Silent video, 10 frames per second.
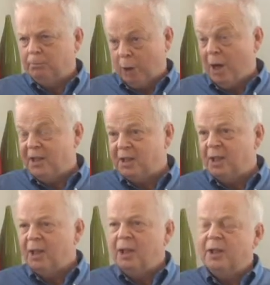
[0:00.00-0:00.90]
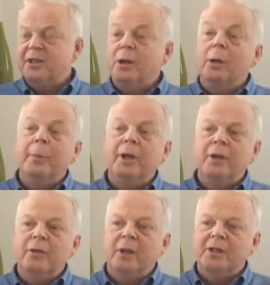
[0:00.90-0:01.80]
price as their
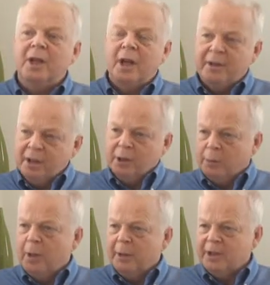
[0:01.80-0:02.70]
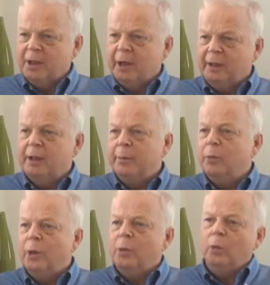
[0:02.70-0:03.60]
opinion, they'll say, I think the property's likely to be